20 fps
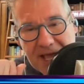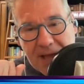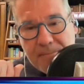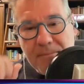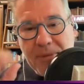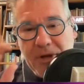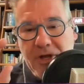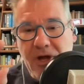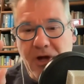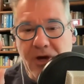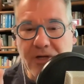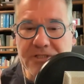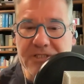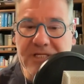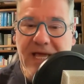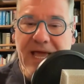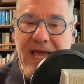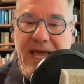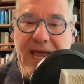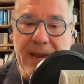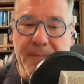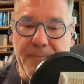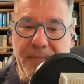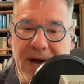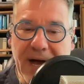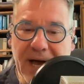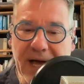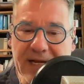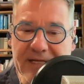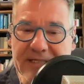Because a
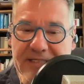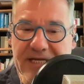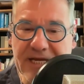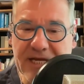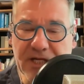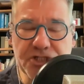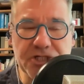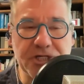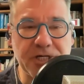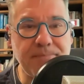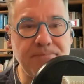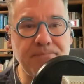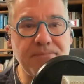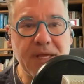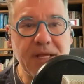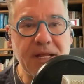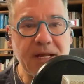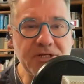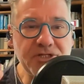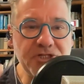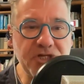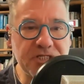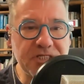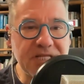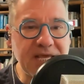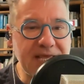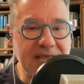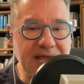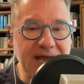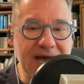politician, let's just
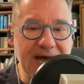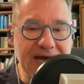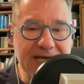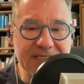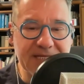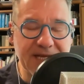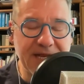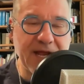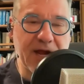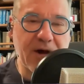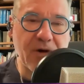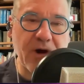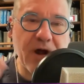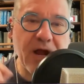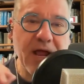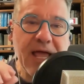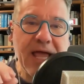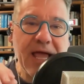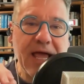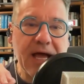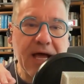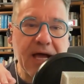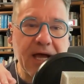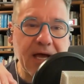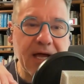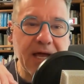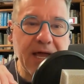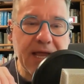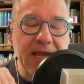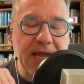take Eisenhower
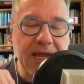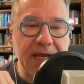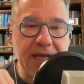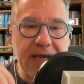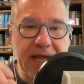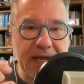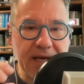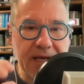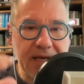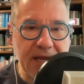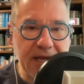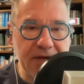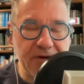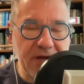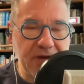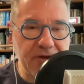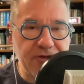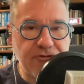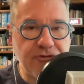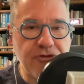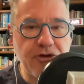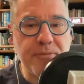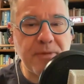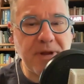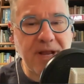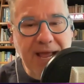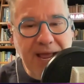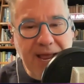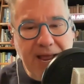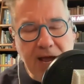and
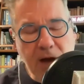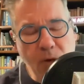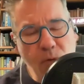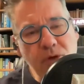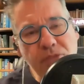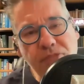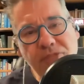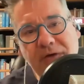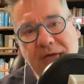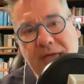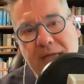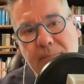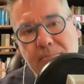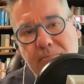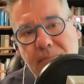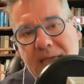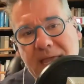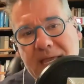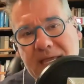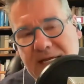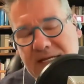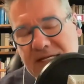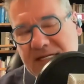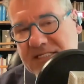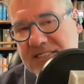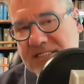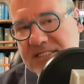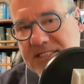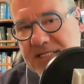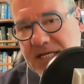Truman, how would they make a
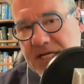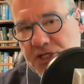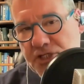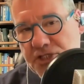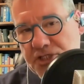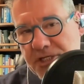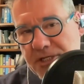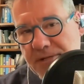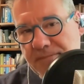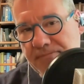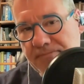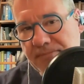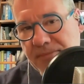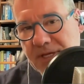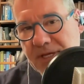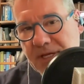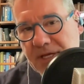decision